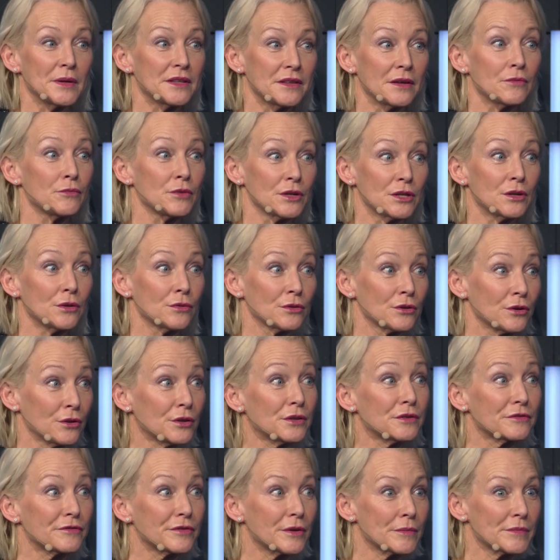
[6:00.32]
that we don't learn
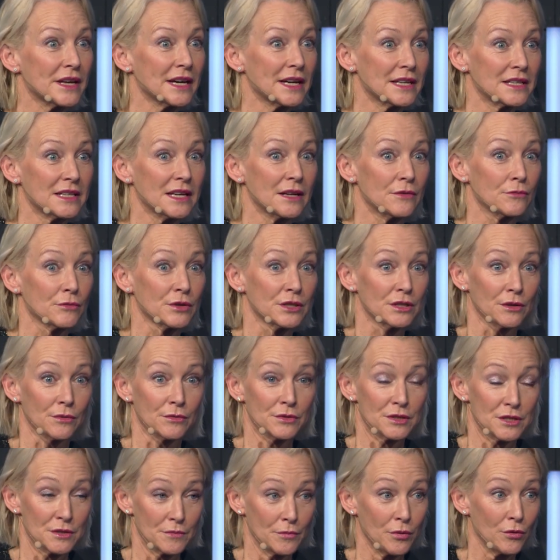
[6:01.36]
from that and we don't
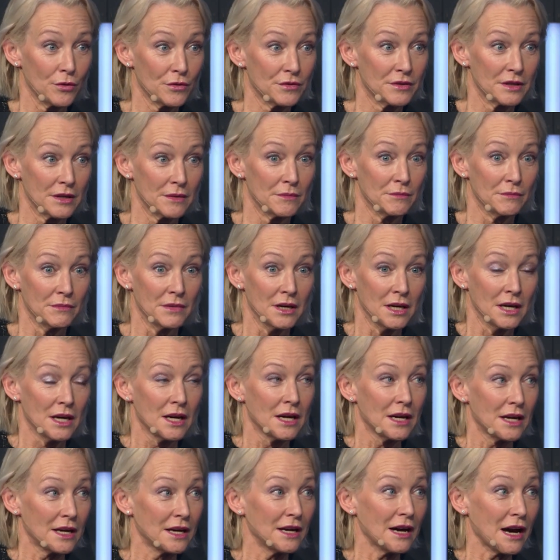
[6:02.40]
support them,
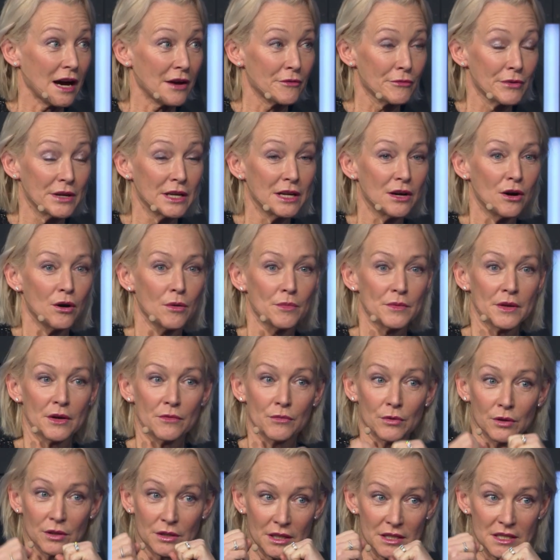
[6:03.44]
I really hope that
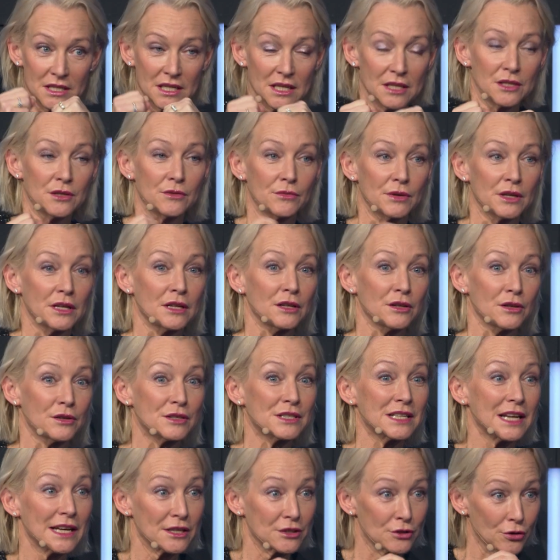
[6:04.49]
we'll continue, and it looks
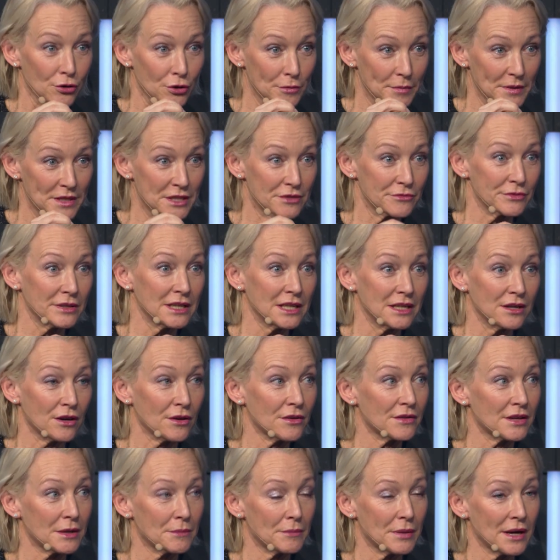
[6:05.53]
like Europe is really on
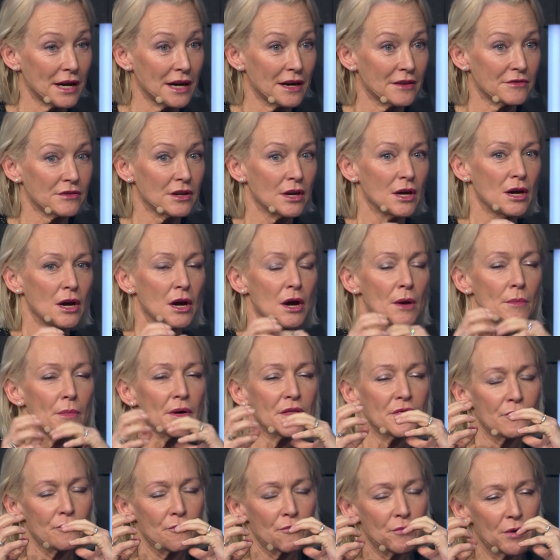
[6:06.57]
that path. But
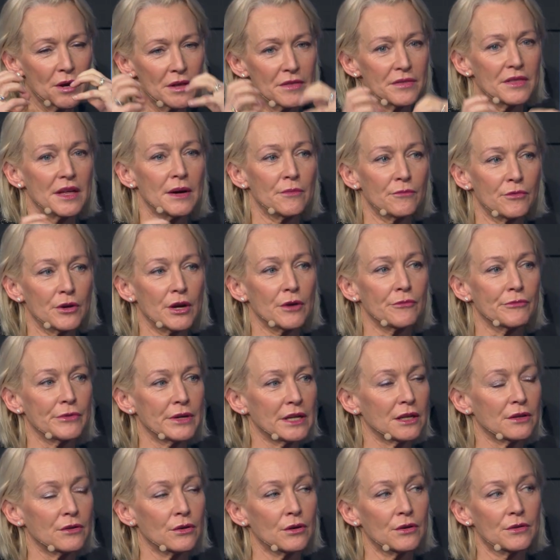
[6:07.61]
with them, we have
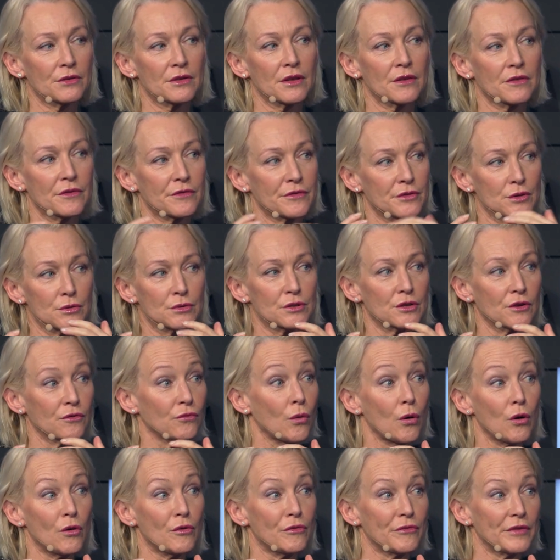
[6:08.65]
really learned that the future of
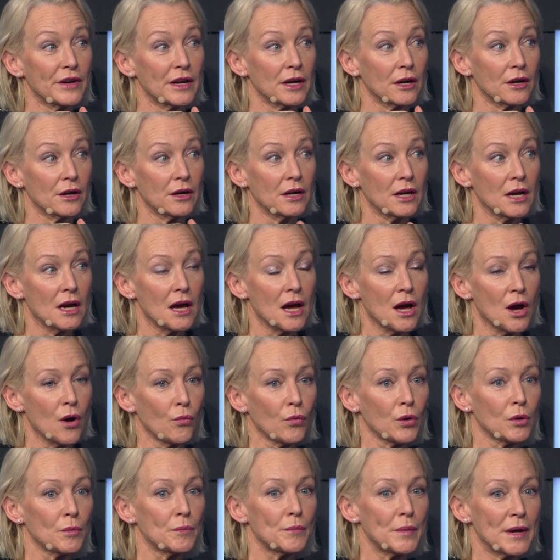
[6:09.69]
warfare
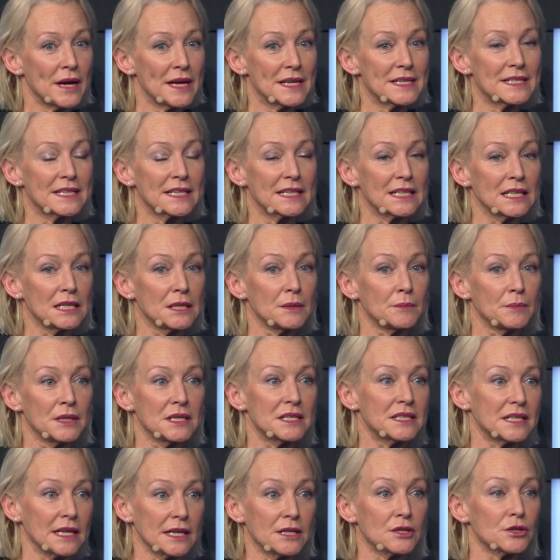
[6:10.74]
will basically be
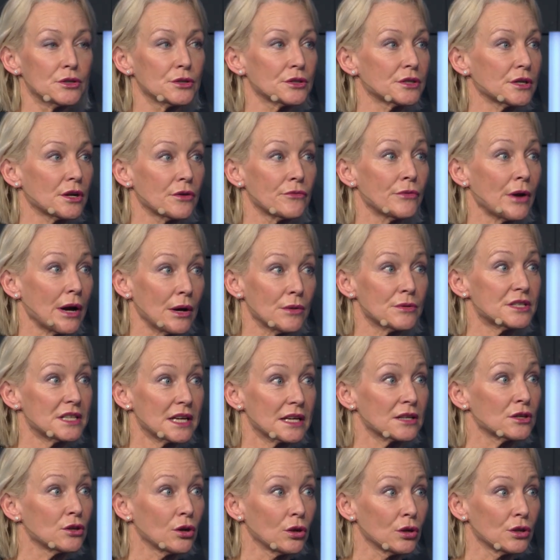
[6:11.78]
centered around
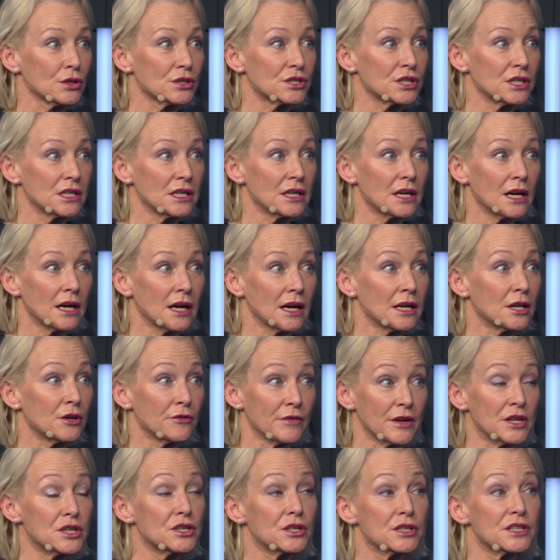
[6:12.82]
technology
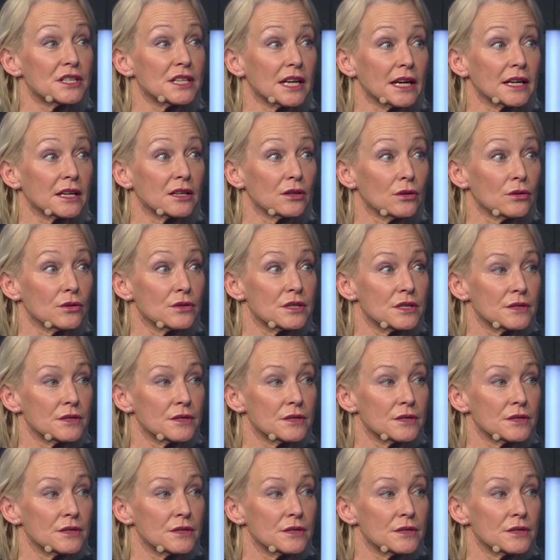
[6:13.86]
innovation cycles.